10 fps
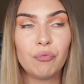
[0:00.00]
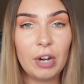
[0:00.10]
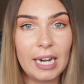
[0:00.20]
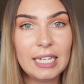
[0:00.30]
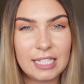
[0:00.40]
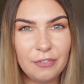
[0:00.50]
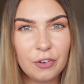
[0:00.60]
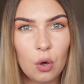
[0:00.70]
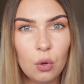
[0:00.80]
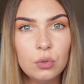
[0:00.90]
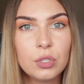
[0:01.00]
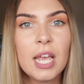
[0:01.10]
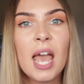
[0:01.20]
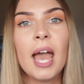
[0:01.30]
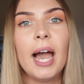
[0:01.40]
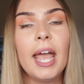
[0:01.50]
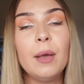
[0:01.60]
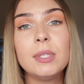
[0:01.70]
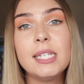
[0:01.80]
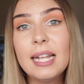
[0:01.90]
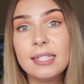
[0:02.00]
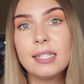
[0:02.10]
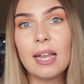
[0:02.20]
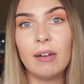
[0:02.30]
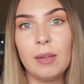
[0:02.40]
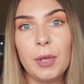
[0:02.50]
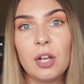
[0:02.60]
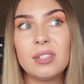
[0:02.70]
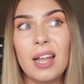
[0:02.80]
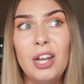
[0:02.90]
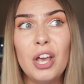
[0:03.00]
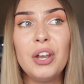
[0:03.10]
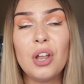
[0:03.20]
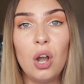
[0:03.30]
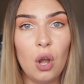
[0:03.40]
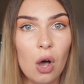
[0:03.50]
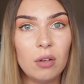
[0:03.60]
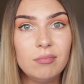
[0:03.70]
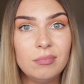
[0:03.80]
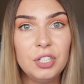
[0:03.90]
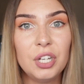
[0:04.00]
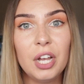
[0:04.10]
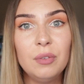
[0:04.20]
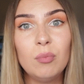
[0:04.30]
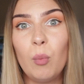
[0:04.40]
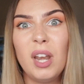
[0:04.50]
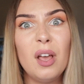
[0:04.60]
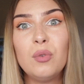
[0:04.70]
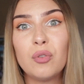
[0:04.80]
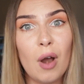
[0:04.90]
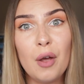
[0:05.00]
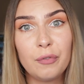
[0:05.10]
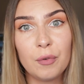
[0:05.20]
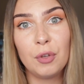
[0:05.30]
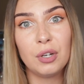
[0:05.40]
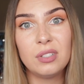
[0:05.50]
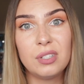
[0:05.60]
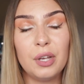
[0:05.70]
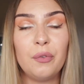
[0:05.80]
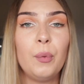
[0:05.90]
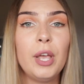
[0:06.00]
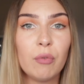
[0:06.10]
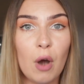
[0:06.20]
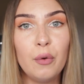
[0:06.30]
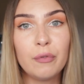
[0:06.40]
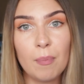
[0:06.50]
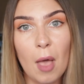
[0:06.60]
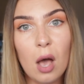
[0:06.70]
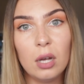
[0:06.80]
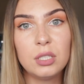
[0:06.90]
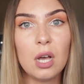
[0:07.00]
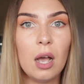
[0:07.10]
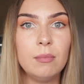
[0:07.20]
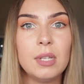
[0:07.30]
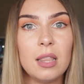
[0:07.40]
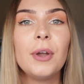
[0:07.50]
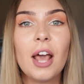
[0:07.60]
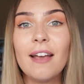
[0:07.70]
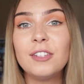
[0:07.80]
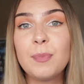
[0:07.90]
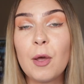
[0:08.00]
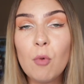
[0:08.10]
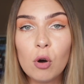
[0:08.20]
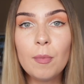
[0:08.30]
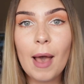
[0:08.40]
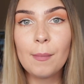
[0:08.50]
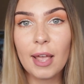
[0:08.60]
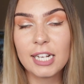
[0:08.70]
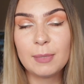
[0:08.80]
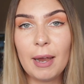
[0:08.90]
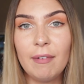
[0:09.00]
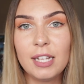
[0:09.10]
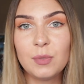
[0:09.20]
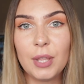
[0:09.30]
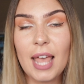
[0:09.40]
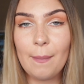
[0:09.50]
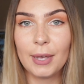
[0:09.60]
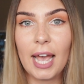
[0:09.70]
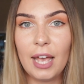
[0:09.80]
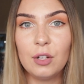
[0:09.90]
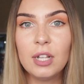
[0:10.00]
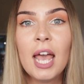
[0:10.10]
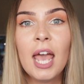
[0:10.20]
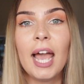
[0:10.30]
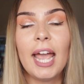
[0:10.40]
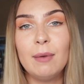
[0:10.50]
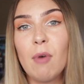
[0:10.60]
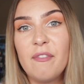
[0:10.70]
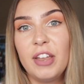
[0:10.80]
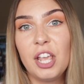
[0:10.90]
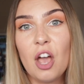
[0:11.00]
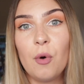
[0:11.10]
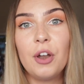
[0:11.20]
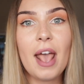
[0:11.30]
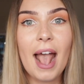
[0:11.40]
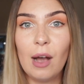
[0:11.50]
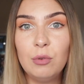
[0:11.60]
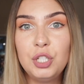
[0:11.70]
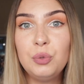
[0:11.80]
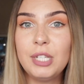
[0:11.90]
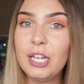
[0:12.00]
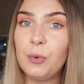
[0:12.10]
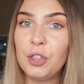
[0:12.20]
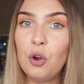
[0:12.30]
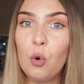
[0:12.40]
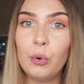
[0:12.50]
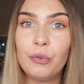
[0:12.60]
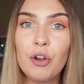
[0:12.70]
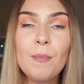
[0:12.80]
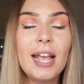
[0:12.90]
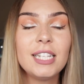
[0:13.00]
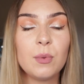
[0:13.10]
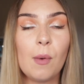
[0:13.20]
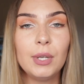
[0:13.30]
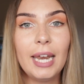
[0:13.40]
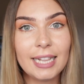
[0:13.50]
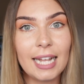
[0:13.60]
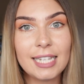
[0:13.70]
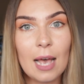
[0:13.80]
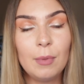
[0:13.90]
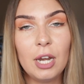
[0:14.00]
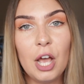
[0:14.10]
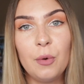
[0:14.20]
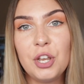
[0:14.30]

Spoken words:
really difficult, it was necessary because I learned a lot. You know, we don't grow from the good stuff, we grow from the hard times. But I have spoke more about my experience with Abigail in my video on how to deal with an awkward roommate, so I will link that down below